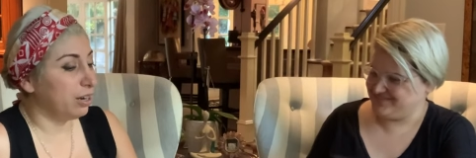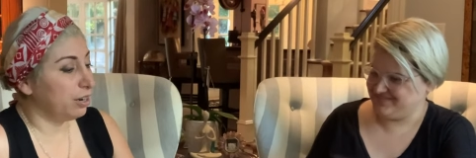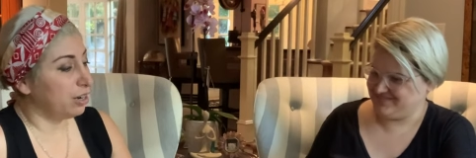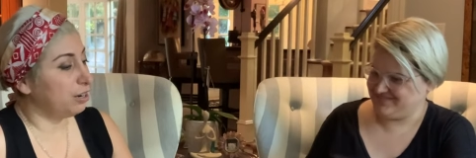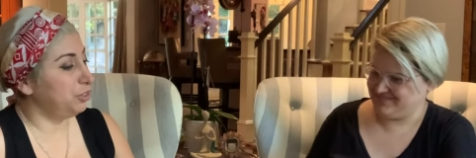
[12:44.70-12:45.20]

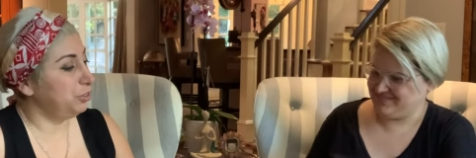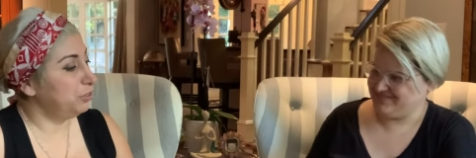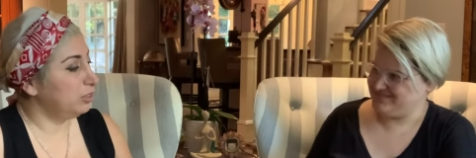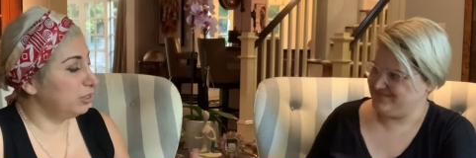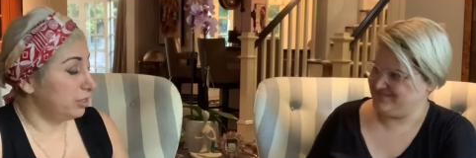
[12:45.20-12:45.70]
Speaker 1: Are, are you
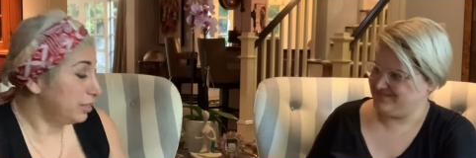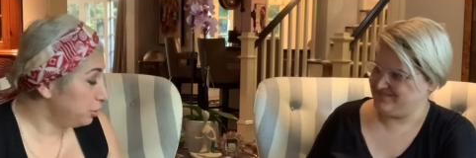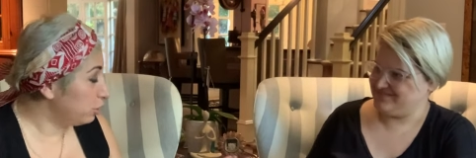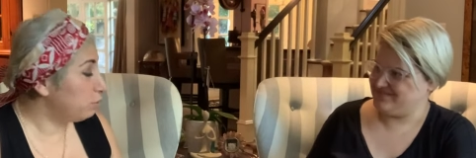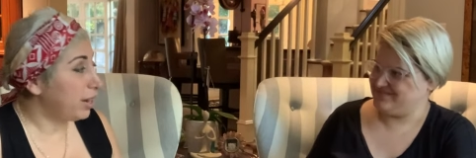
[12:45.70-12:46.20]
gonna, since
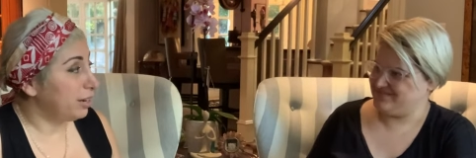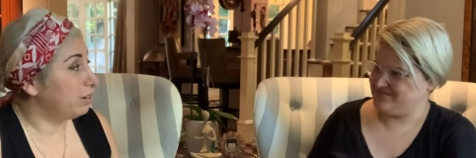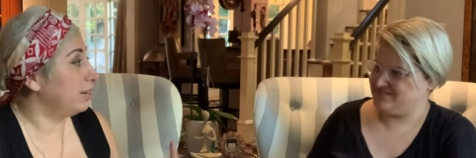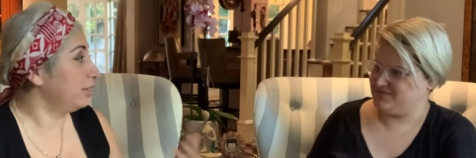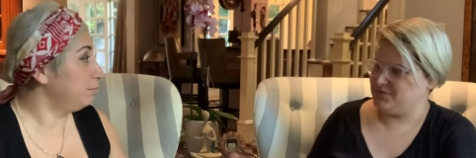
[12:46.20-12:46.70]
you're a writer
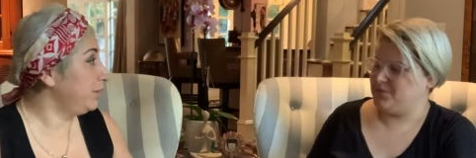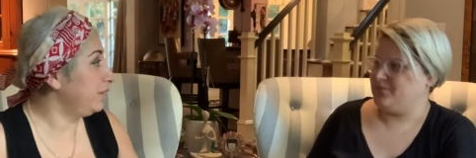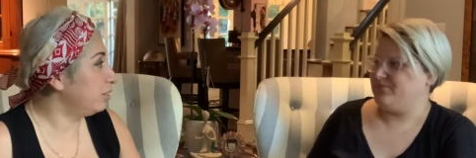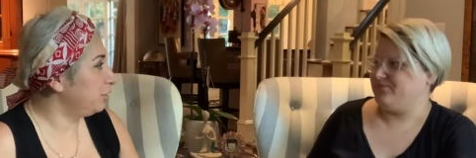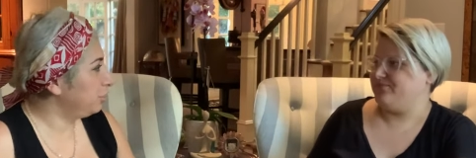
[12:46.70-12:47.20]
and a
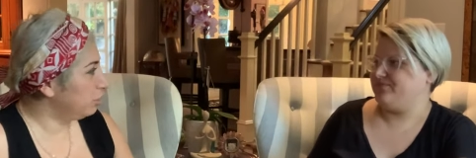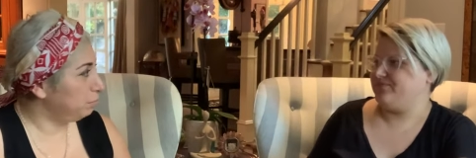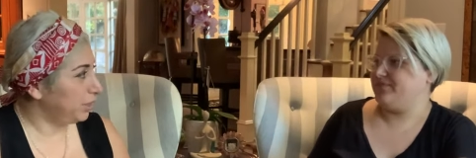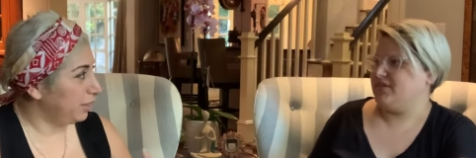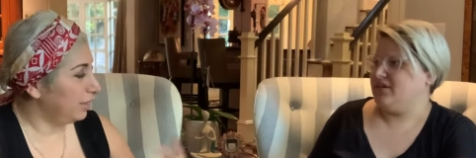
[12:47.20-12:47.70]
comedian, are you gonna
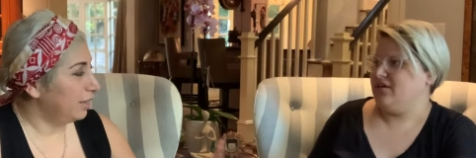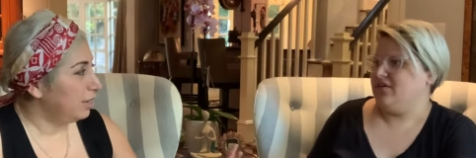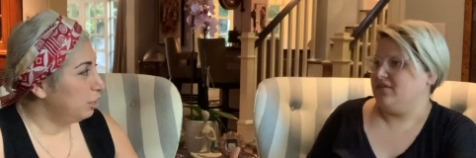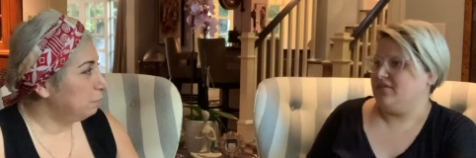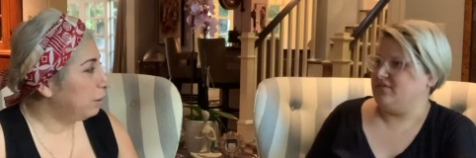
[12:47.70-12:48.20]
be
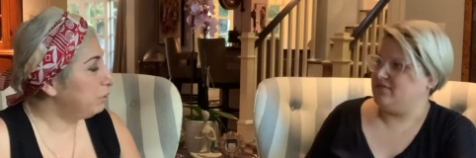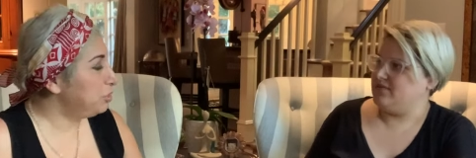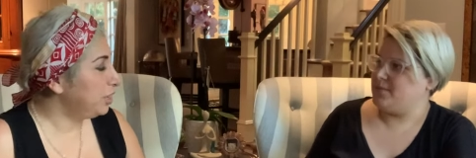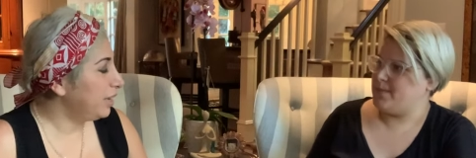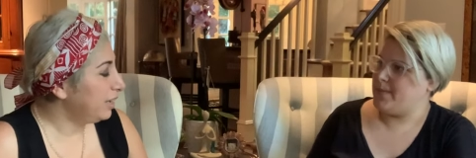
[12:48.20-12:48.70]

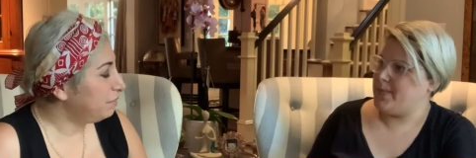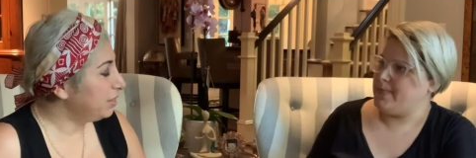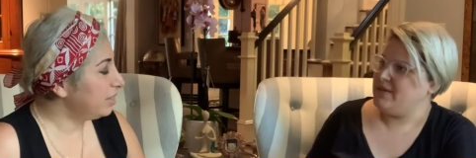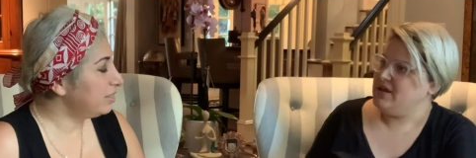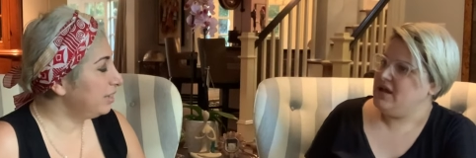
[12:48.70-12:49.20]
publishing any of
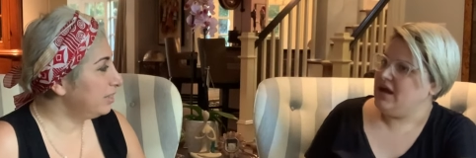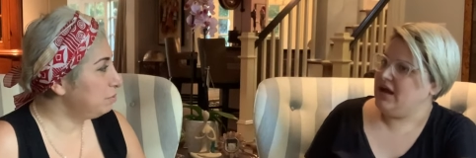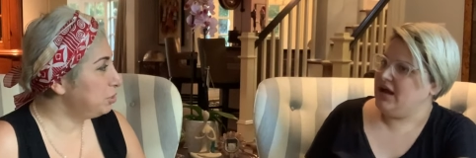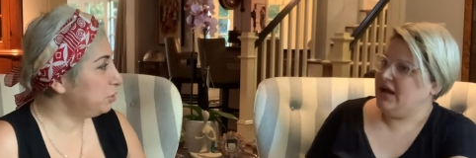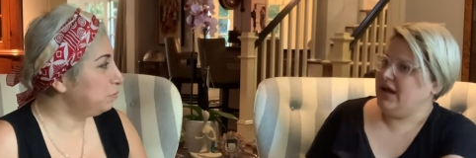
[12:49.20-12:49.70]
this anytime
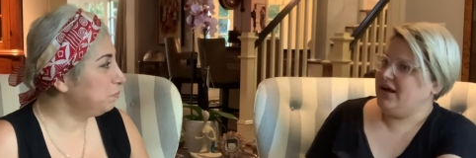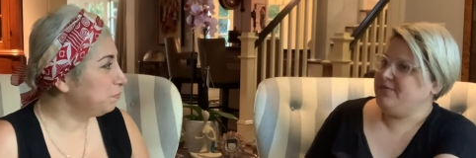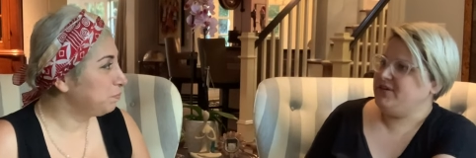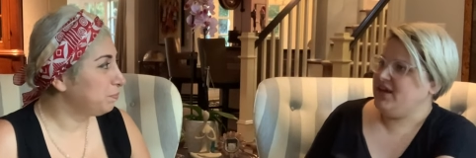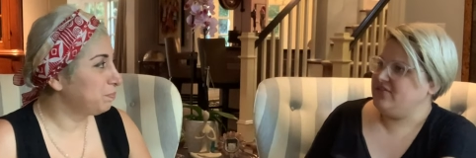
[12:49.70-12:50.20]
soon? Uh,
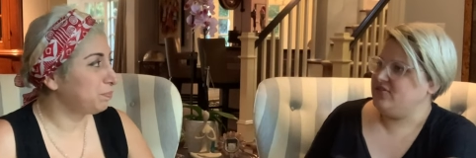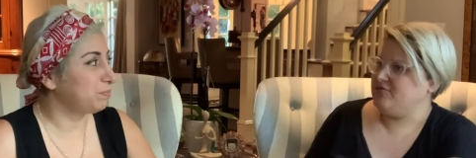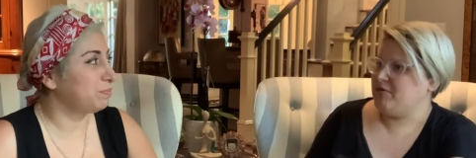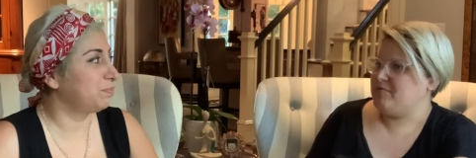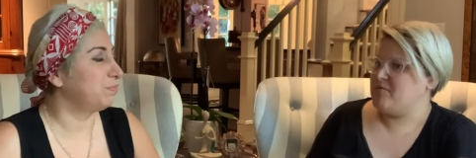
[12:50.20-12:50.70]
yes, yeah, so
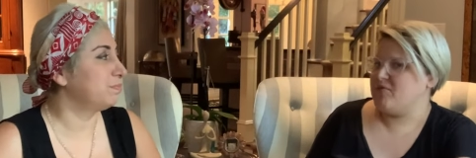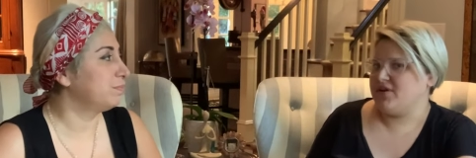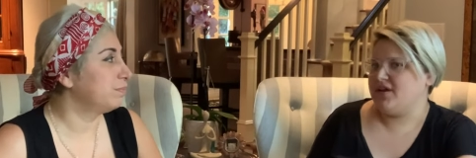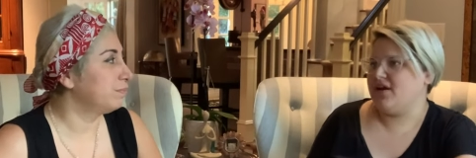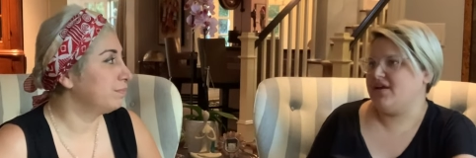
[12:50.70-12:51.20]
Speaker 2: I've, I've, been
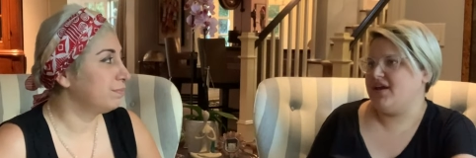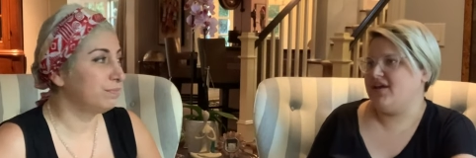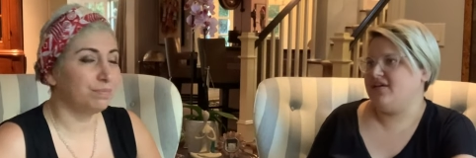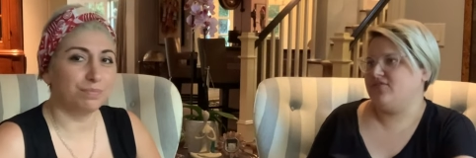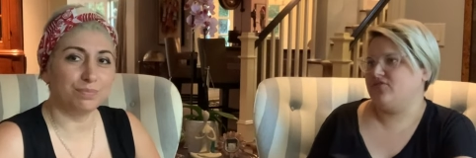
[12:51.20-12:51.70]
working on
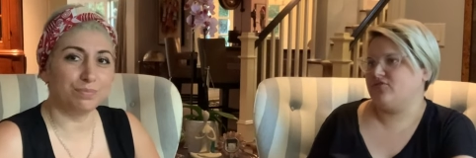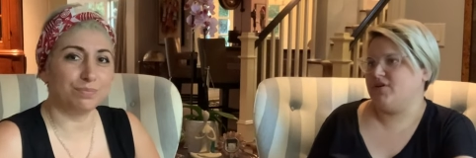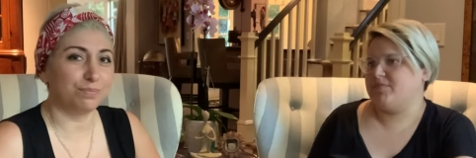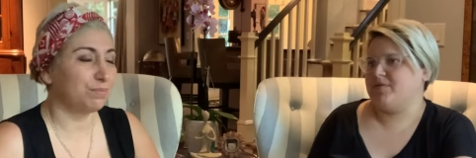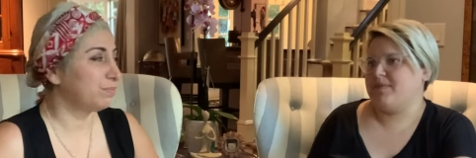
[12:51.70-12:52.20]
a
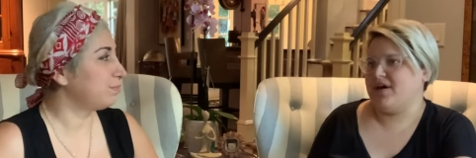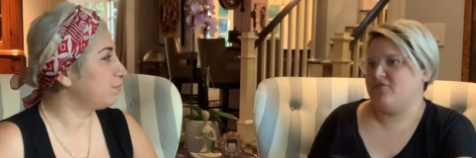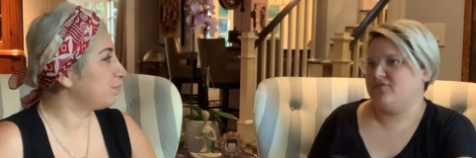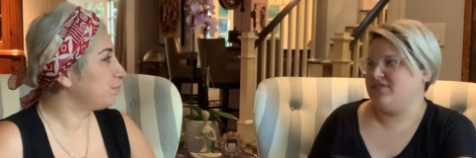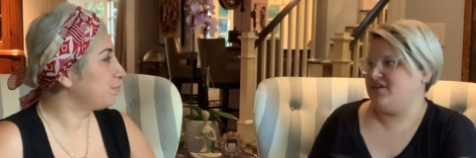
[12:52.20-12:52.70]
script about
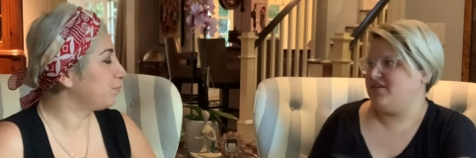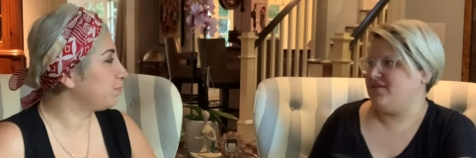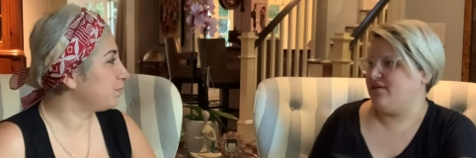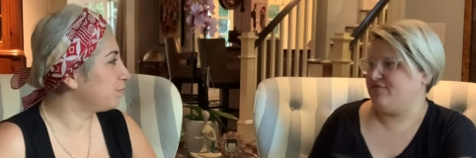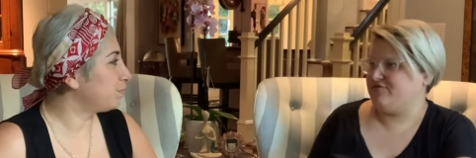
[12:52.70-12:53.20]
the
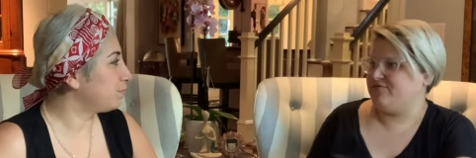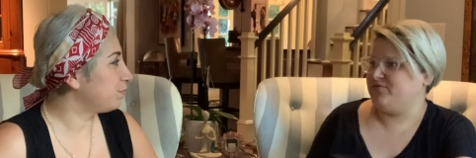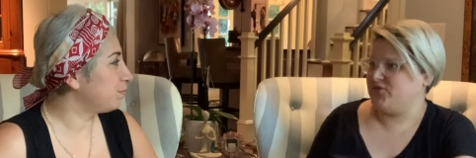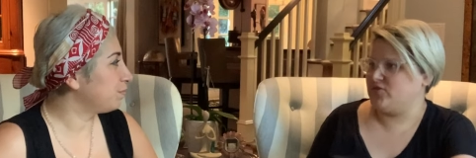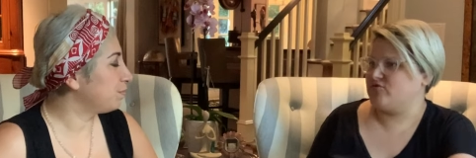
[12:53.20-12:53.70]
uh,
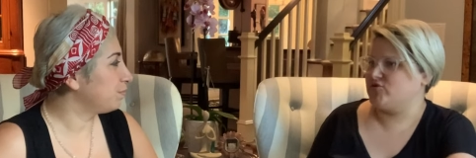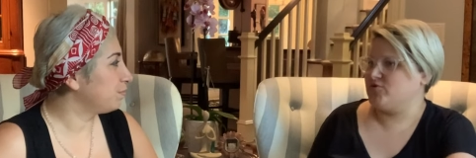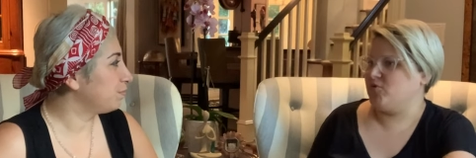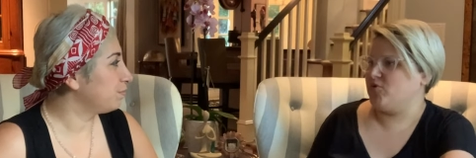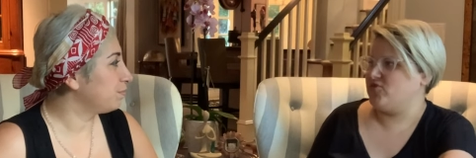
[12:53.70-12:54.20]
sort of true
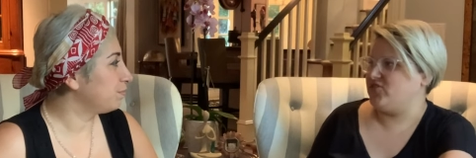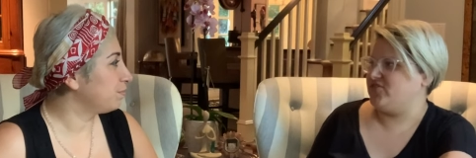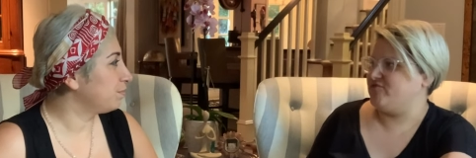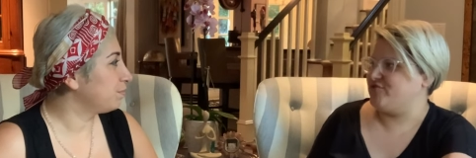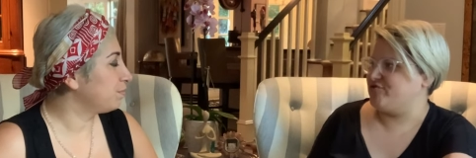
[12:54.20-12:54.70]
origins
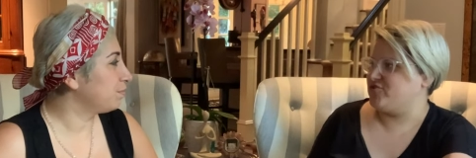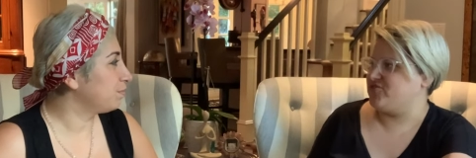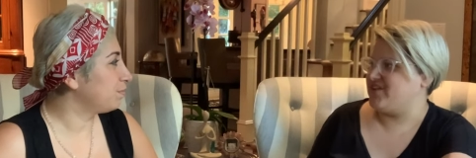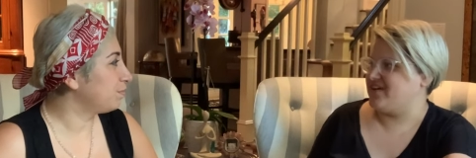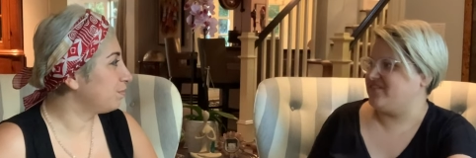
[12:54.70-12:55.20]
of the first
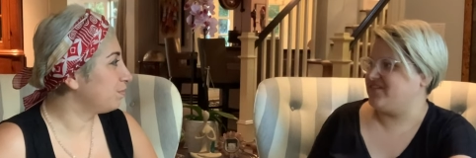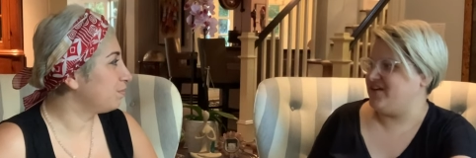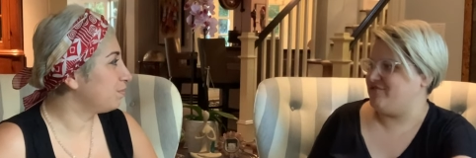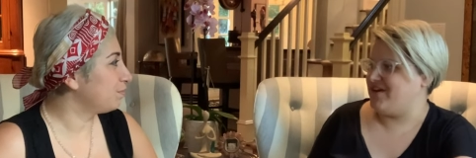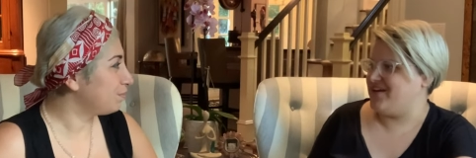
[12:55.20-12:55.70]

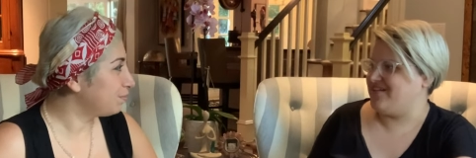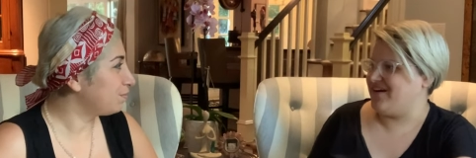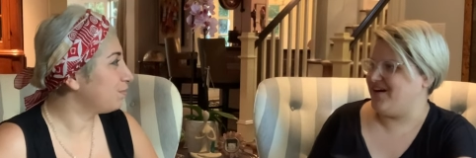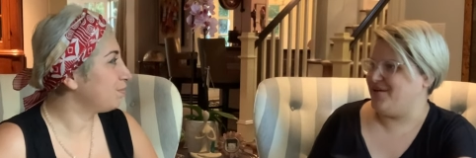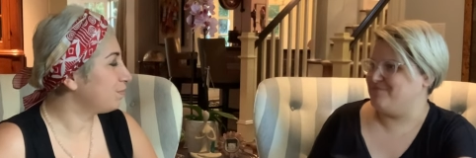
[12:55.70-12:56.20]
Thanksgiving,
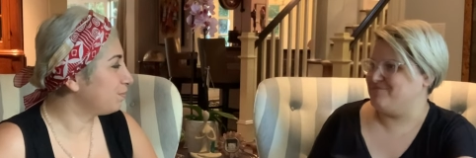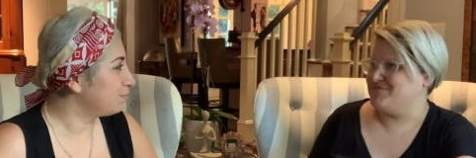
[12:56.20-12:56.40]
um,